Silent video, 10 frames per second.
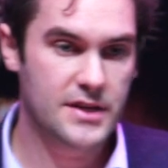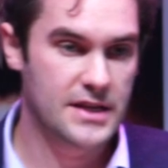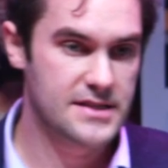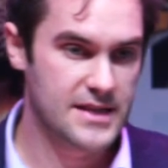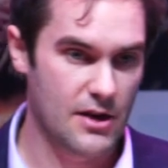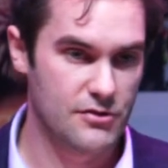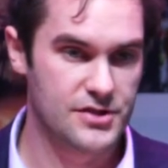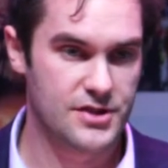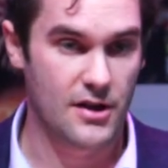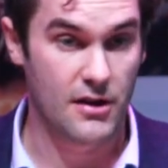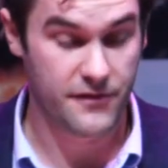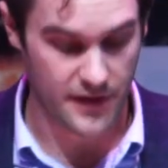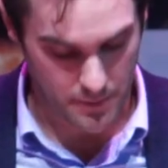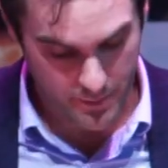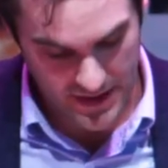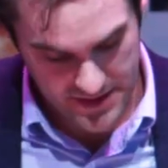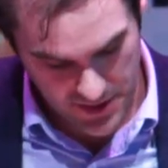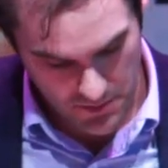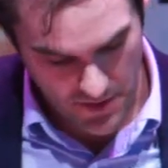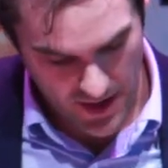concerns that are felt by
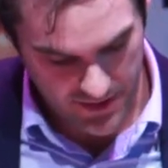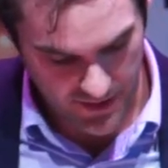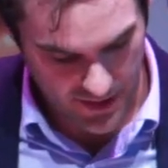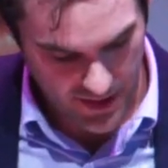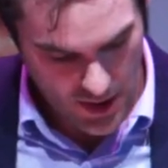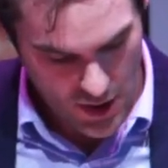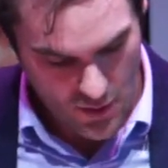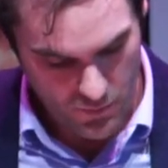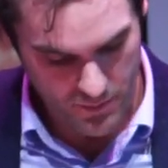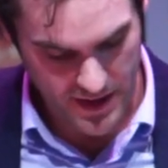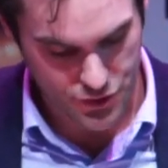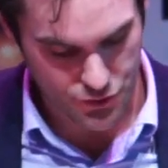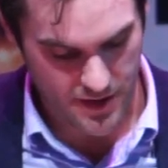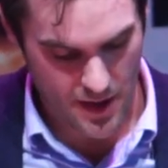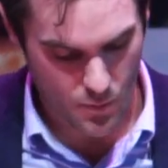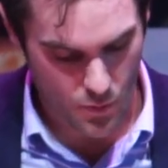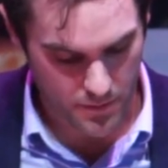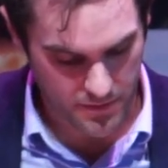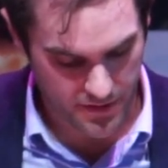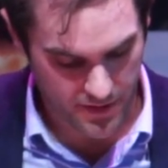some, I think we'll make sure that
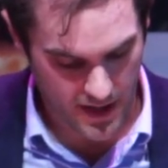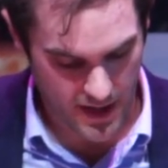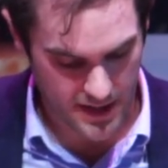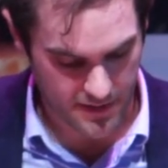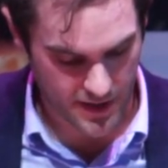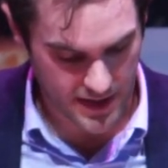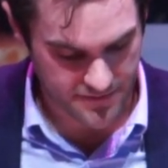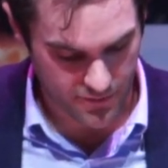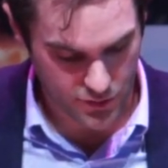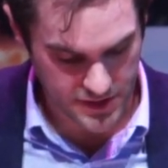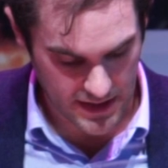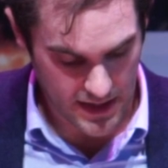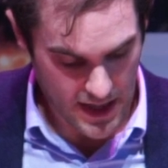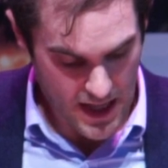warmth never gets frosty.